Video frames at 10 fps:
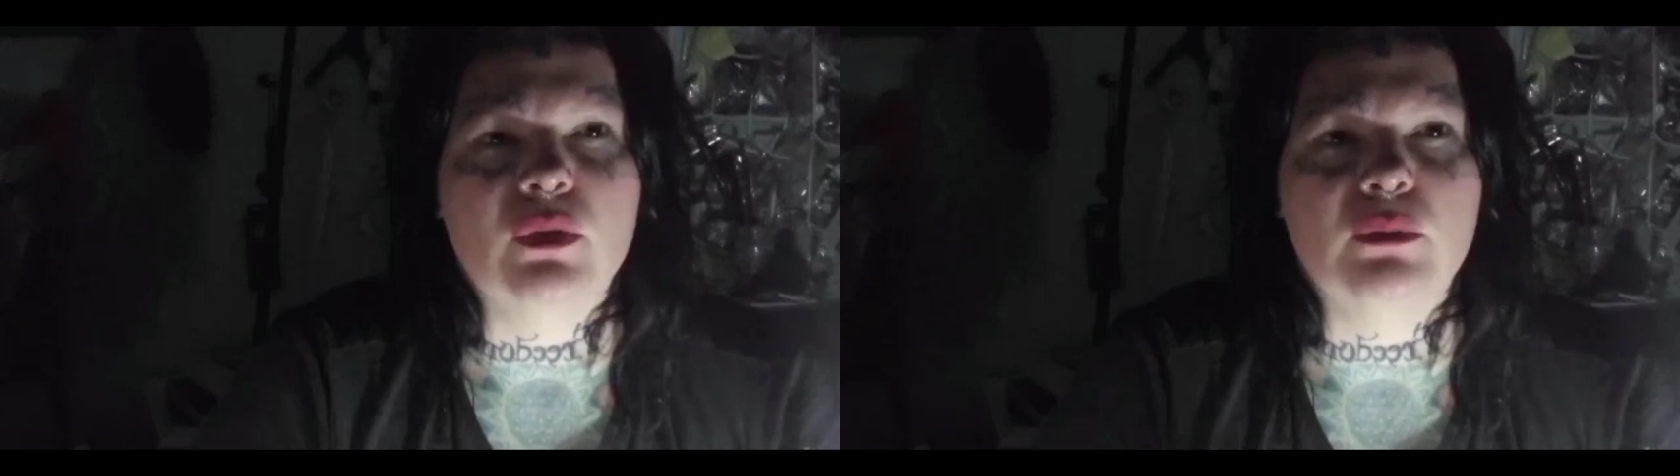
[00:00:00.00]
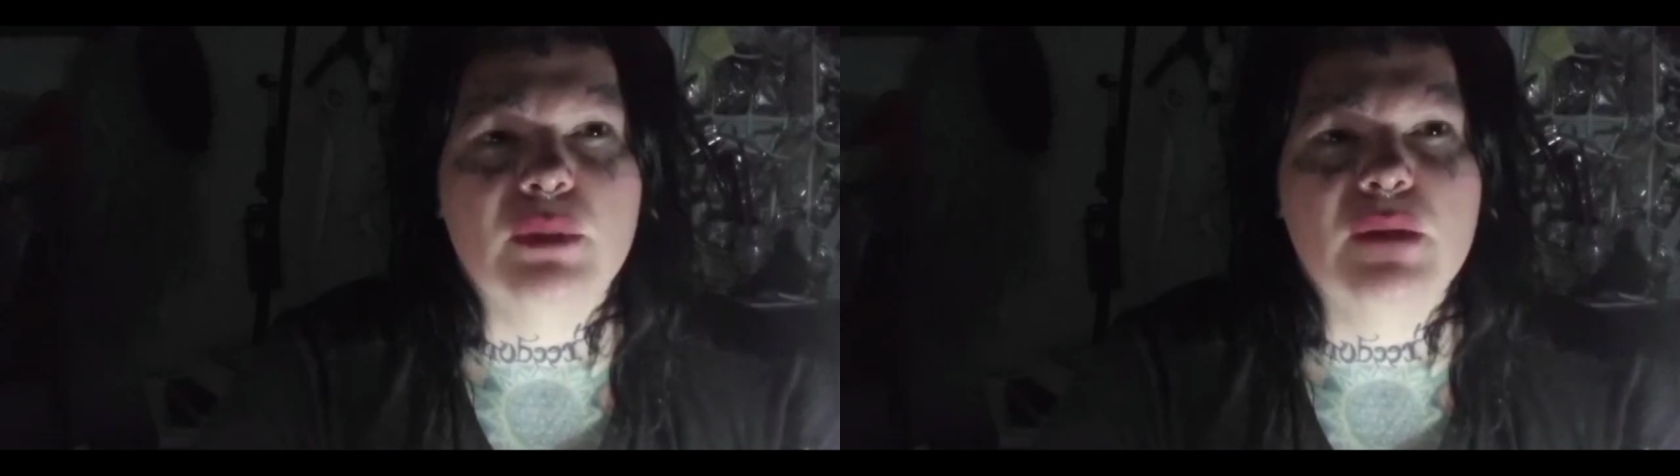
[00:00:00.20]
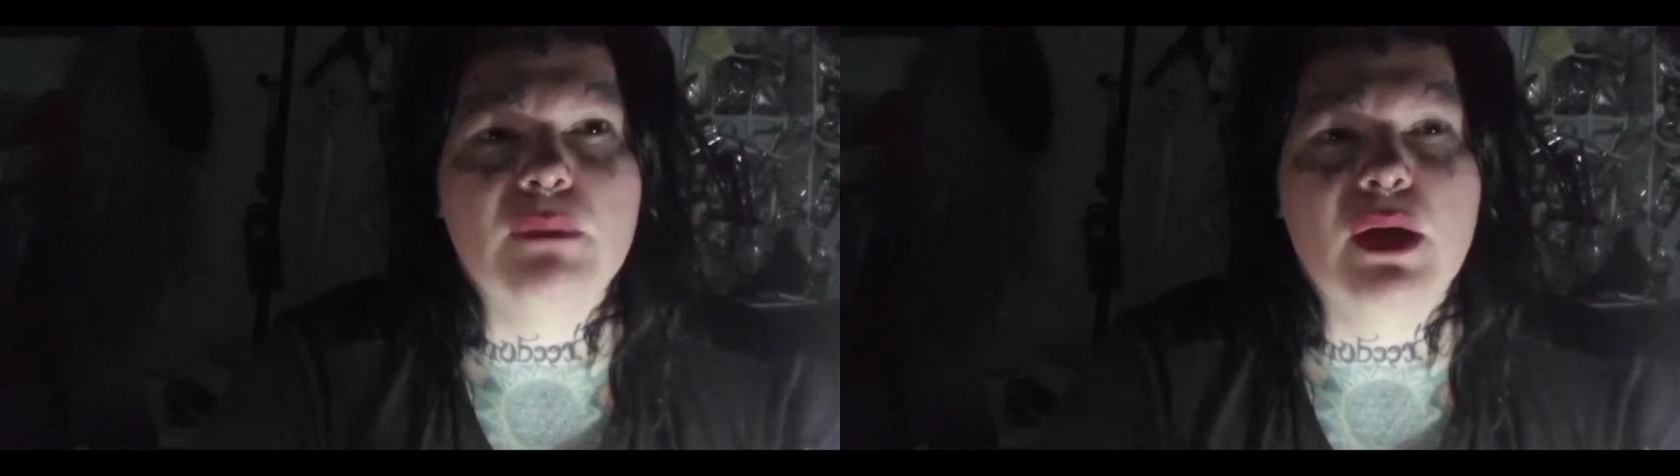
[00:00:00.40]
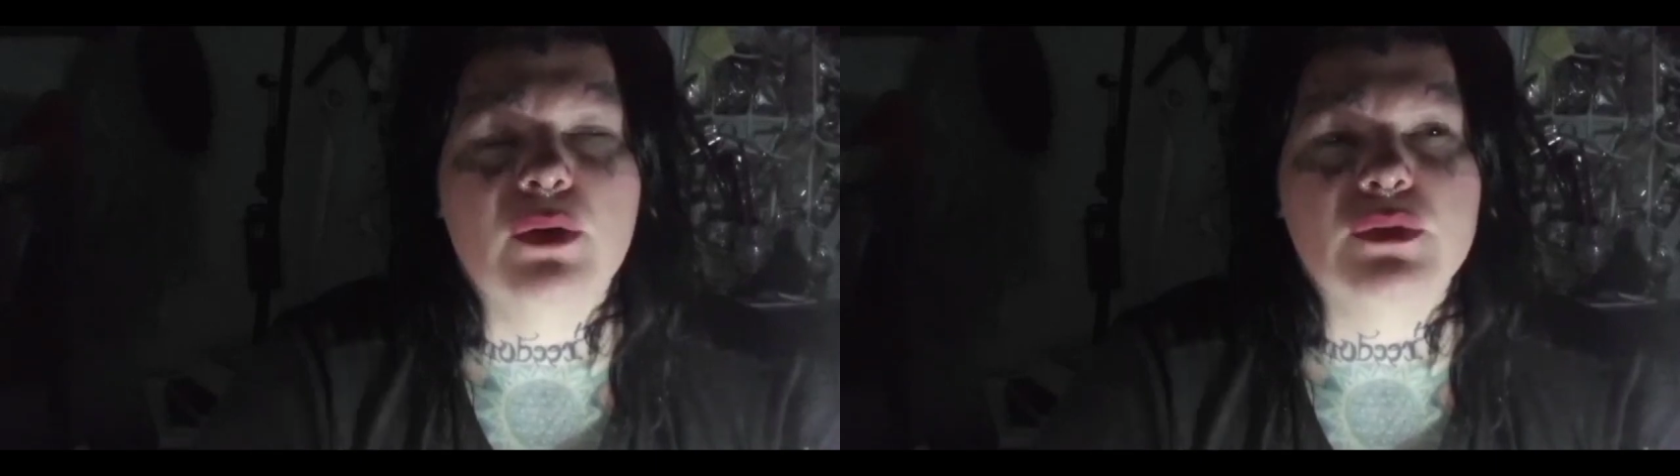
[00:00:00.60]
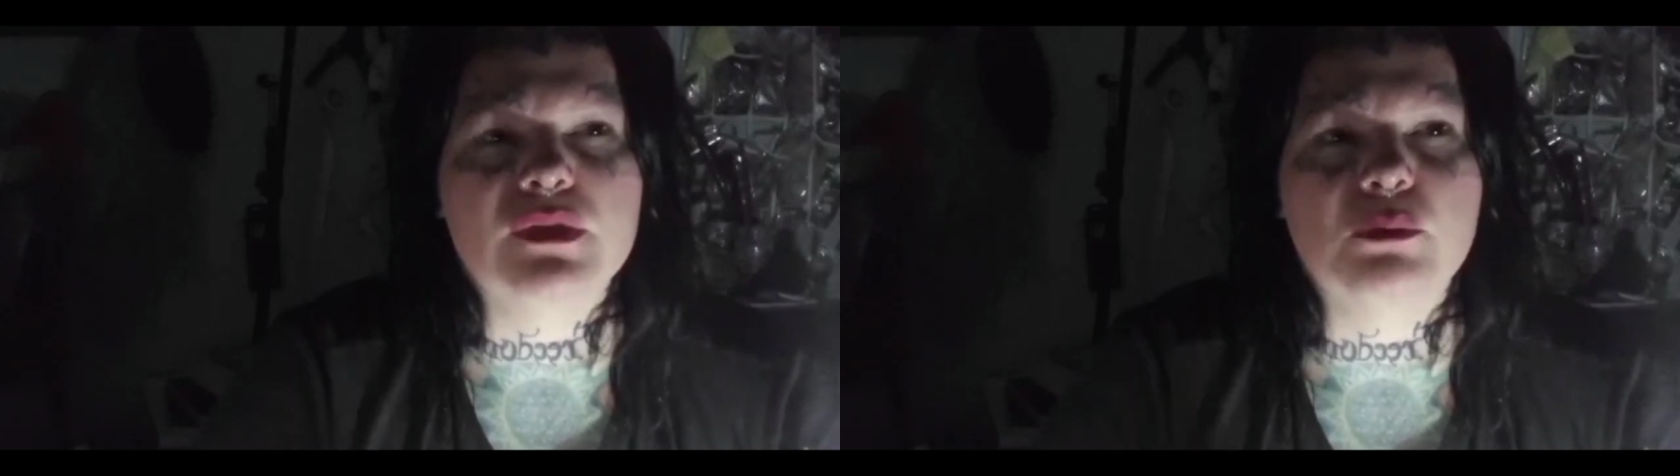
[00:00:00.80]
with big
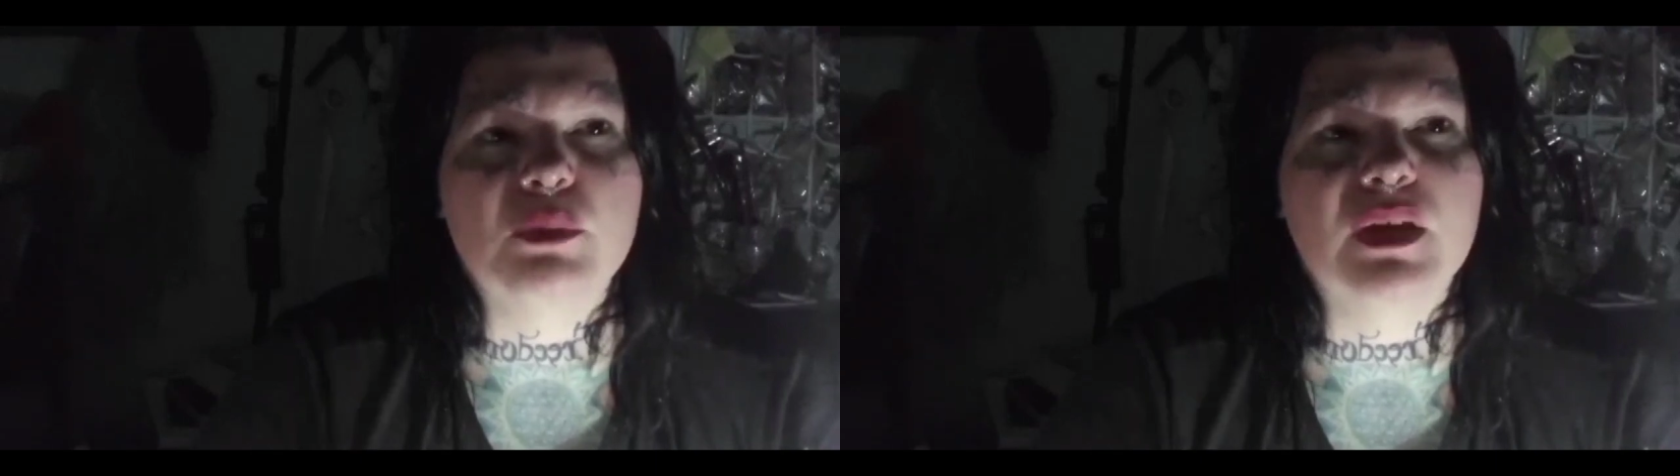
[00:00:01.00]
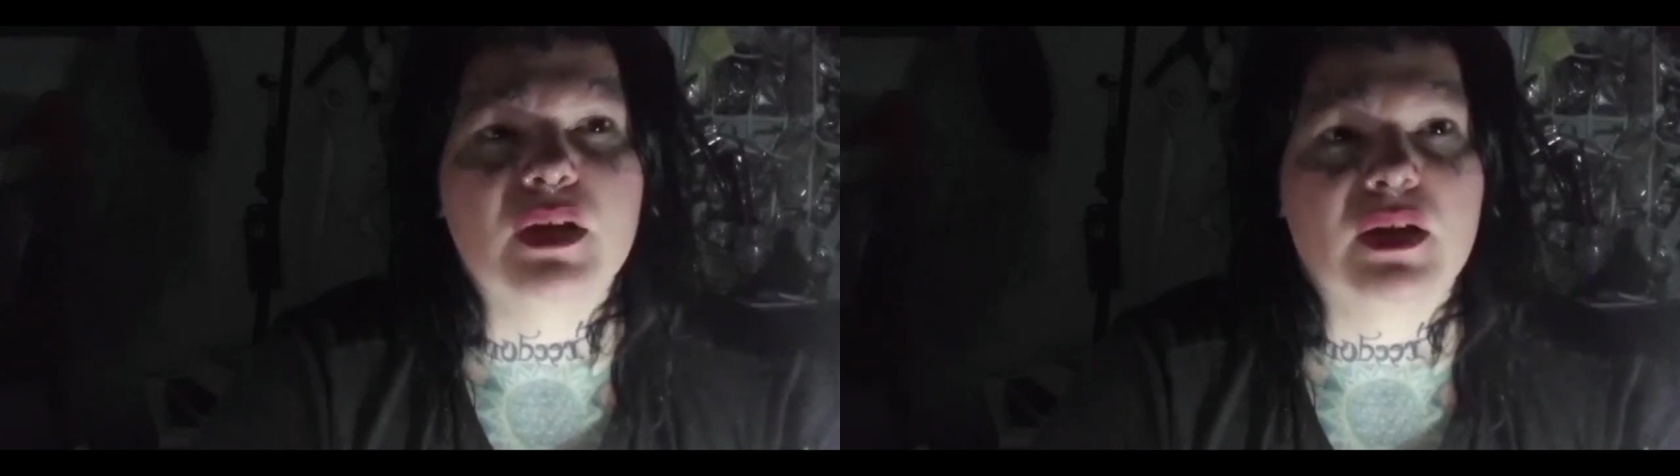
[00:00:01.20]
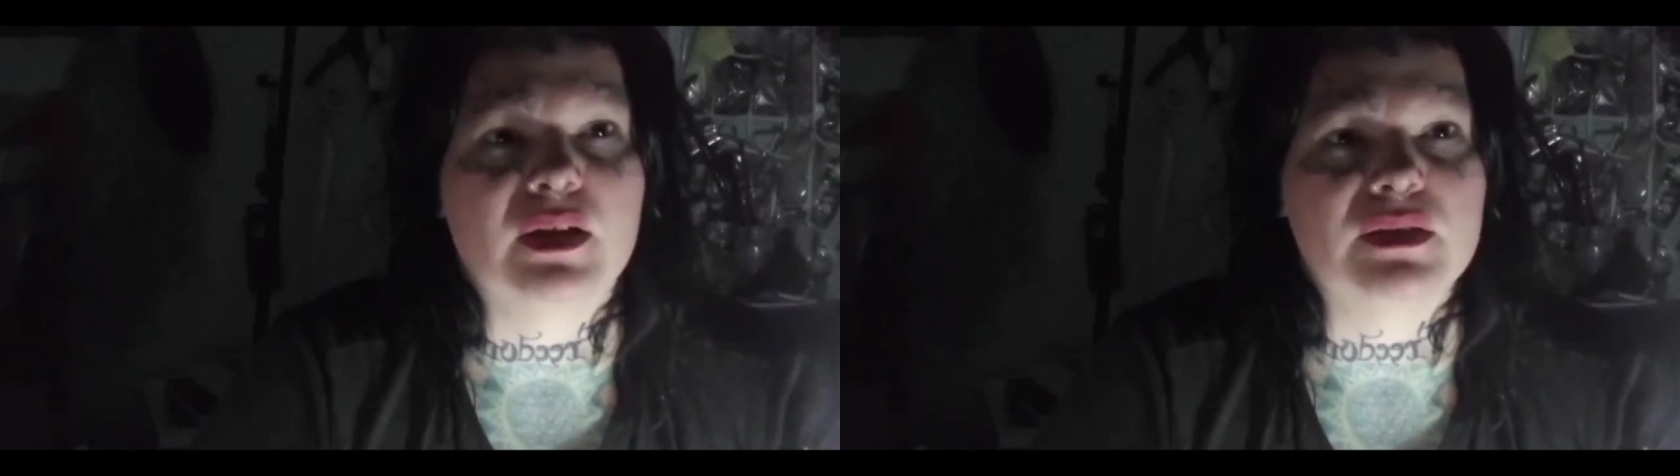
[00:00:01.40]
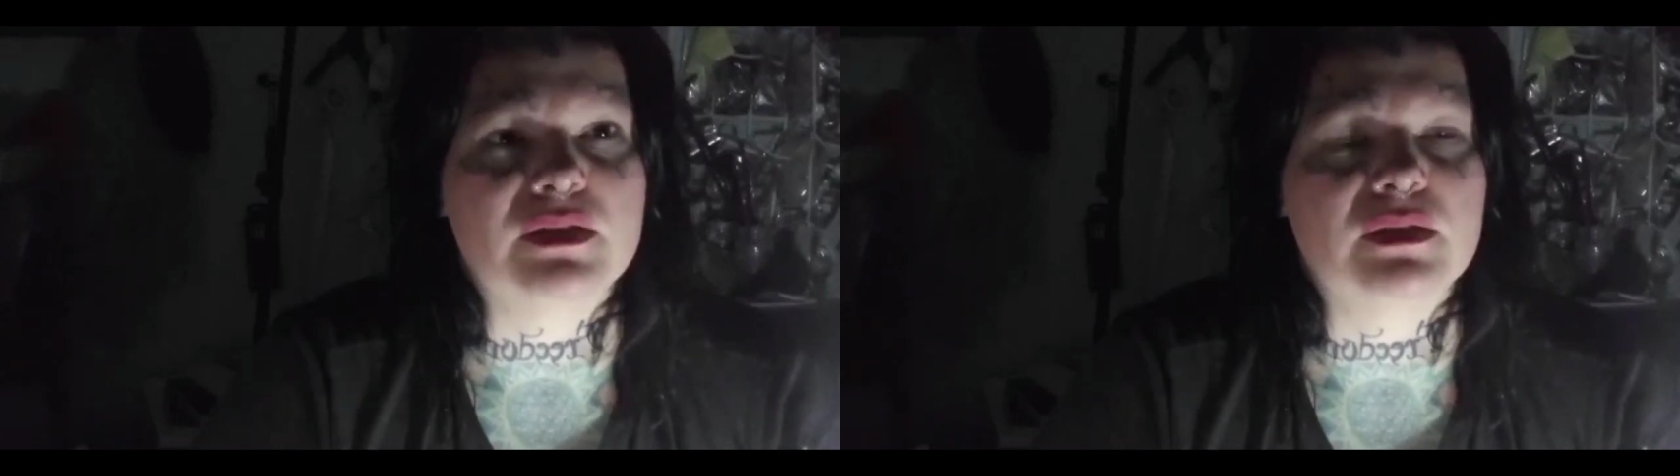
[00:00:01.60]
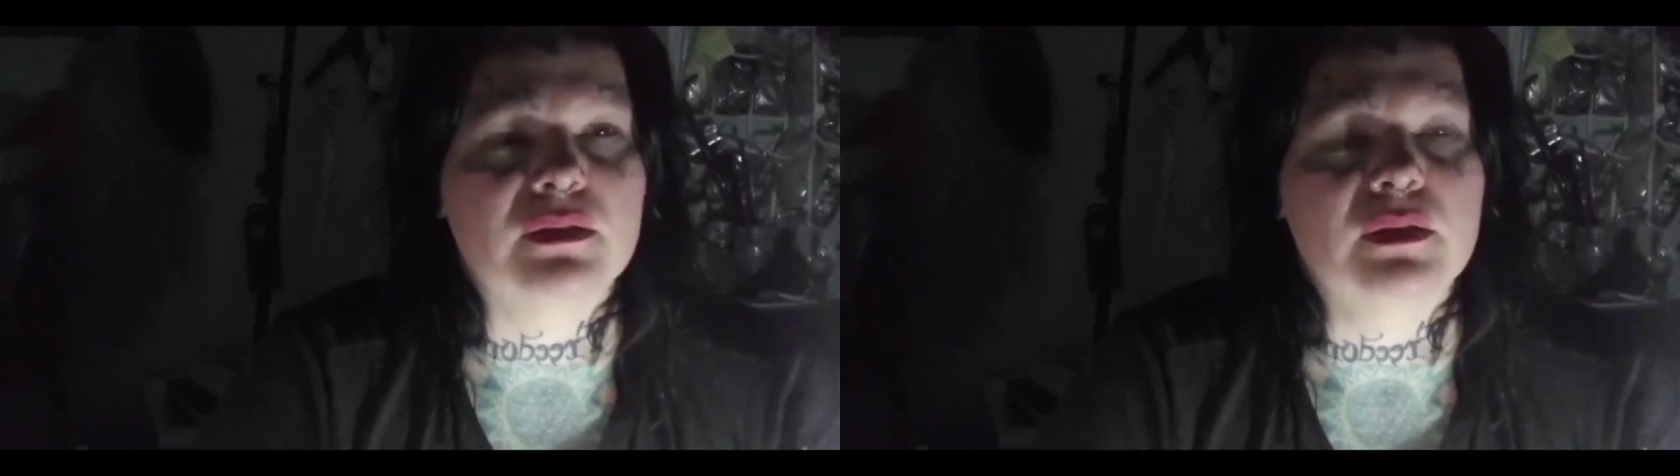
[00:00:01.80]
mouths and big
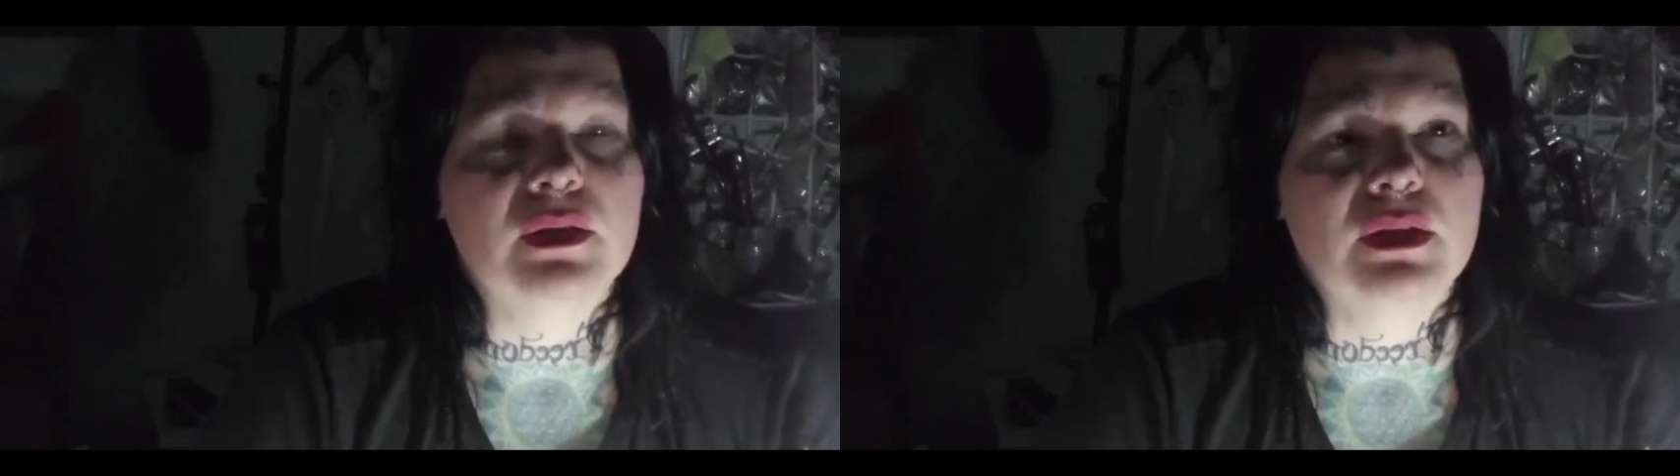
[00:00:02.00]
eyes